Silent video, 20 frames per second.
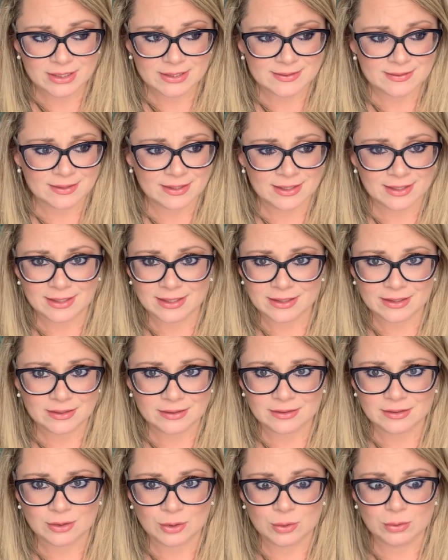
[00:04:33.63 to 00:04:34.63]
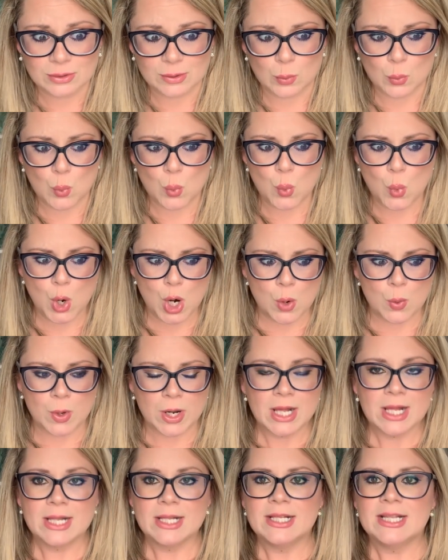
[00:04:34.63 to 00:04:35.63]
It's not like, woo.
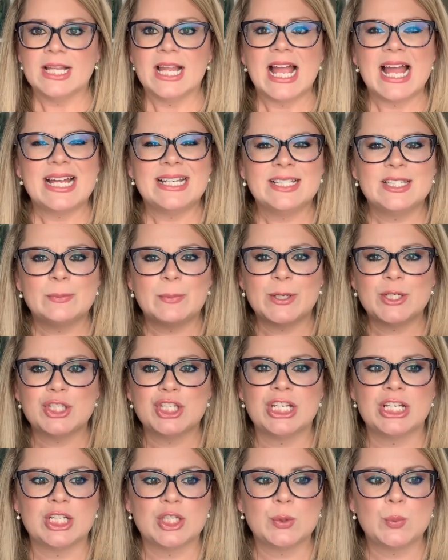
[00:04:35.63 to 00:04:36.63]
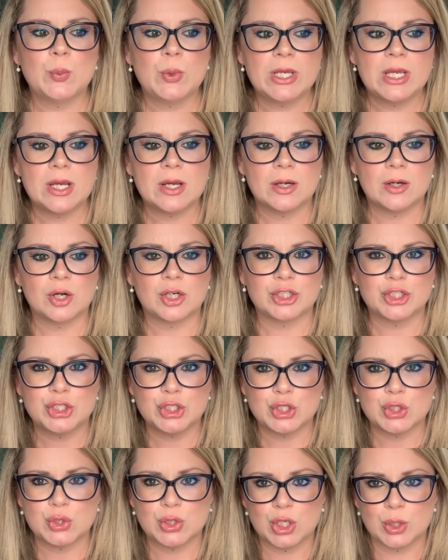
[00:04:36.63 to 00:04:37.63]
And especially because
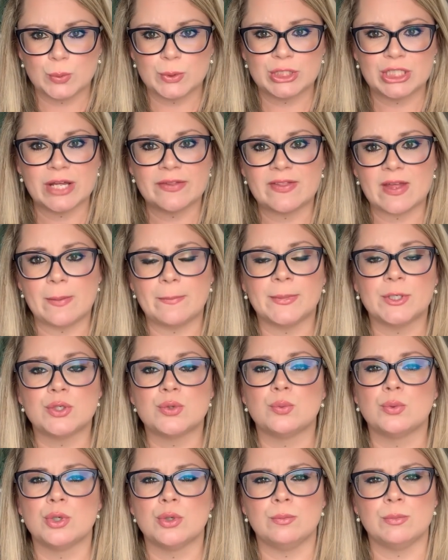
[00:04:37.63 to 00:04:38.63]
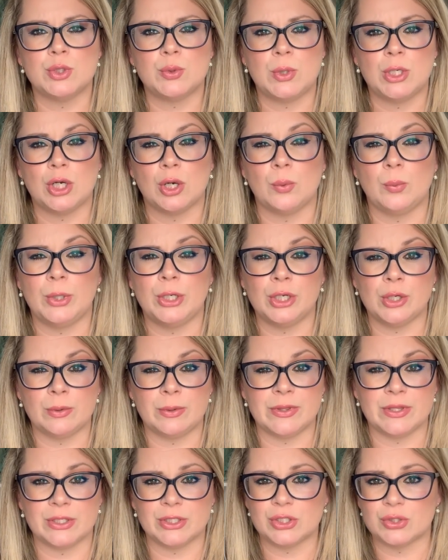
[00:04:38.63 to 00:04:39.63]
there was not that much room between our window
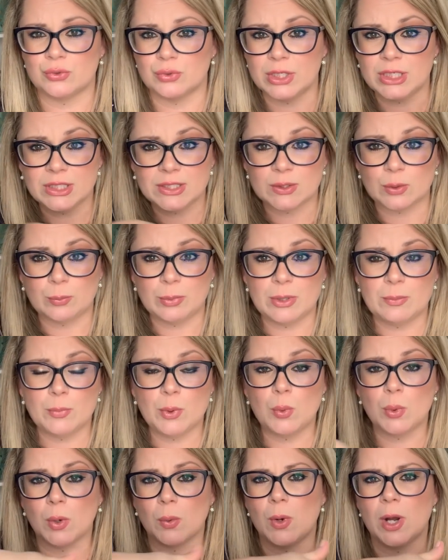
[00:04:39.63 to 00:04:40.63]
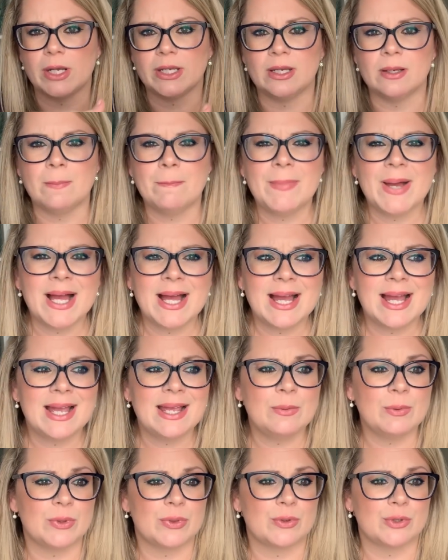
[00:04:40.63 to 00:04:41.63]
and the street. So people were walking
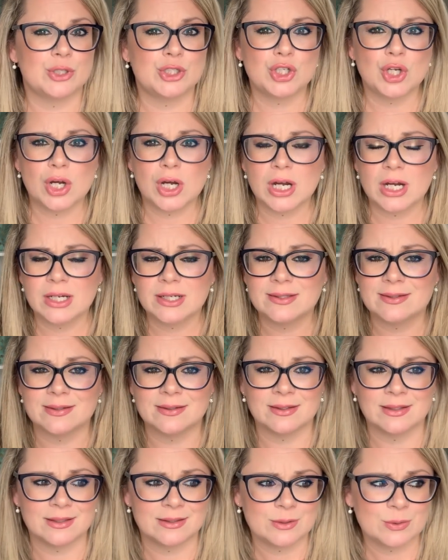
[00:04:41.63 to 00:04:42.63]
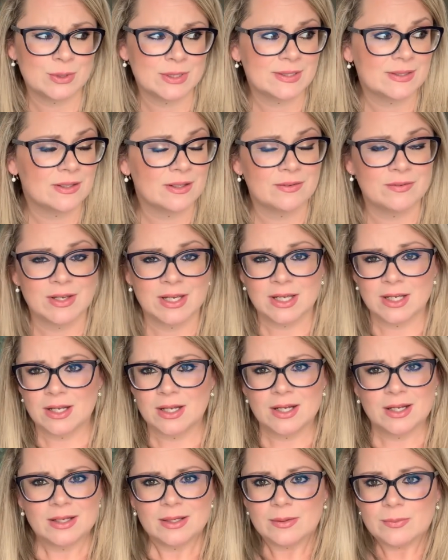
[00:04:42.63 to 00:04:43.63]
by with their dogs and like doing stuff.
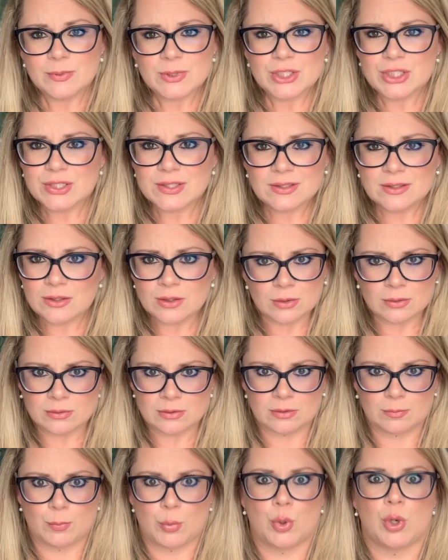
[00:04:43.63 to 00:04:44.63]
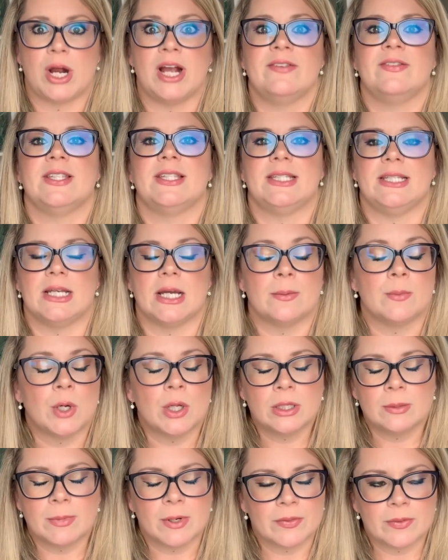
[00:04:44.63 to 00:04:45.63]
It was just, privacy. I'm
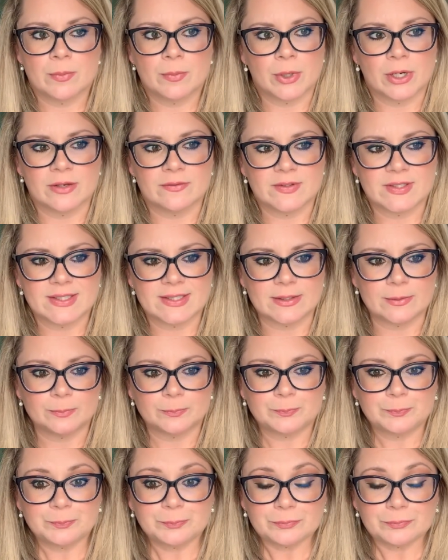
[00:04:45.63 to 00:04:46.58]
all about the privacy.